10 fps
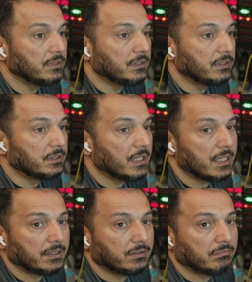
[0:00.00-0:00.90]
and
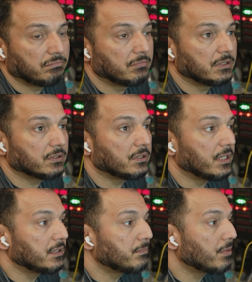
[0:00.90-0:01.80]
that is
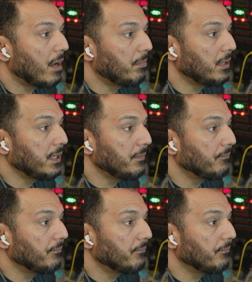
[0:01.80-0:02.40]
disconnected properly.